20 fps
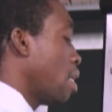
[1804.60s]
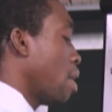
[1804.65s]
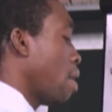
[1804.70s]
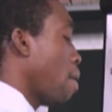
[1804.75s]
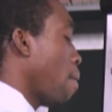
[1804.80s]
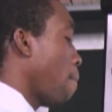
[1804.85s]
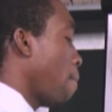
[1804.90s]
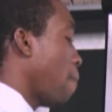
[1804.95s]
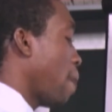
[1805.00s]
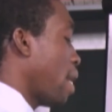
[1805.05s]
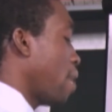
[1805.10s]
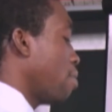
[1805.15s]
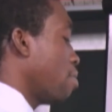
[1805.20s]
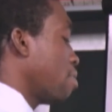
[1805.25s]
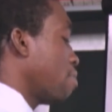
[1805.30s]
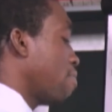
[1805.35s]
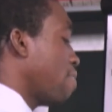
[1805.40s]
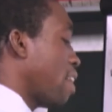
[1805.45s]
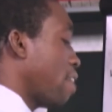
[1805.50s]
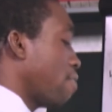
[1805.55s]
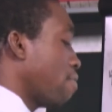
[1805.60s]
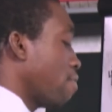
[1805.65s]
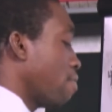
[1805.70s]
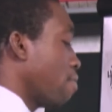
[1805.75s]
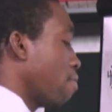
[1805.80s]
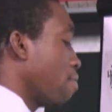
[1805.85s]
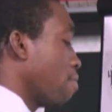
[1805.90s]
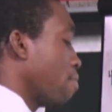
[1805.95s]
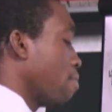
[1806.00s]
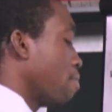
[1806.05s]
minus 5,
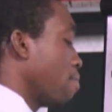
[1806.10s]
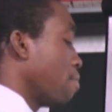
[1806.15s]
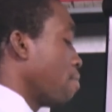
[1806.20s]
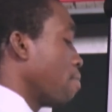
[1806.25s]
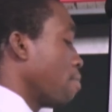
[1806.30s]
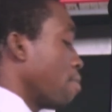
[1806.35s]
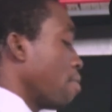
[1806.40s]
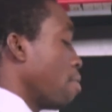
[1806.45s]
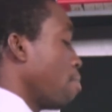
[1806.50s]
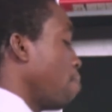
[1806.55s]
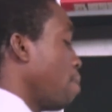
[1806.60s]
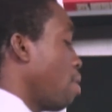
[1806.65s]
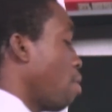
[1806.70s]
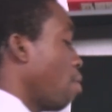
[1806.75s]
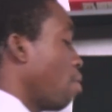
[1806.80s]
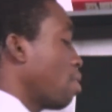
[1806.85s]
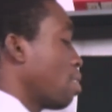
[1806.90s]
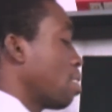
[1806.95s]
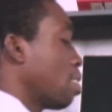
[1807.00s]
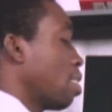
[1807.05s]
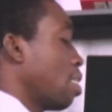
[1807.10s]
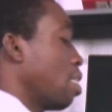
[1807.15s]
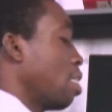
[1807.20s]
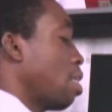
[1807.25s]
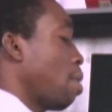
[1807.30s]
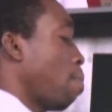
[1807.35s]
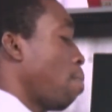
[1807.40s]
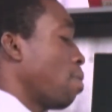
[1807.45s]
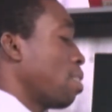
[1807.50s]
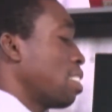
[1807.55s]
because
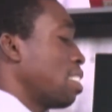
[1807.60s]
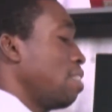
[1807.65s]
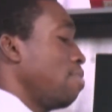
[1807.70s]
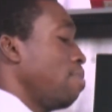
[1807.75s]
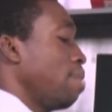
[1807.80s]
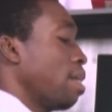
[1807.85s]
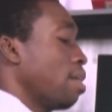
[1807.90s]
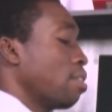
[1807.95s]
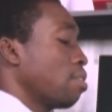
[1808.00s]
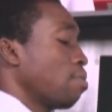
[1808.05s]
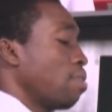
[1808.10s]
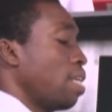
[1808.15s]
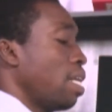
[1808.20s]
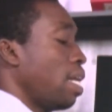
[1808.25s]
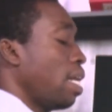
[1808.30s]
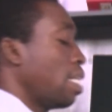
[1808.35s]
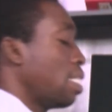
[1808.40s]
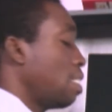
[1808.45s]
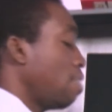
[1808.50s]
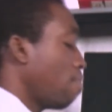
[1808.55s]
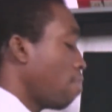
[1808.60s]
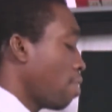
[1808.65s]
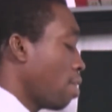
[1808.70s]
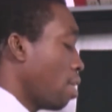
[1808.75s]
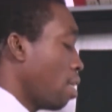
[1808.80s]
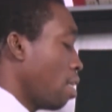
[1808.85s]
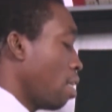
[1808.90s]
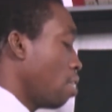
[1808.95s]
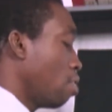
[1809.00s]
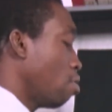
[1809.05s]
the positive becomes what? Negative.
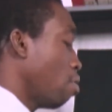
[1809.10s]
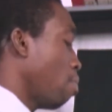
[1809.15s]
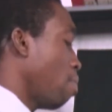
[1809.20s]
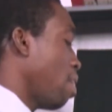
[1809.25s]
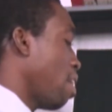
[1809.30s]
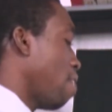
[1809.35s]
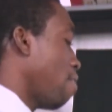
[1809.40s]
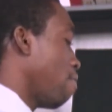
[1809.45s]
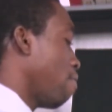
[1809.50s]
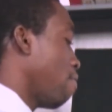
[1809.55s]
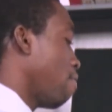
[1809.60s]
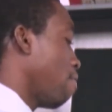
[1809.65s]
So we have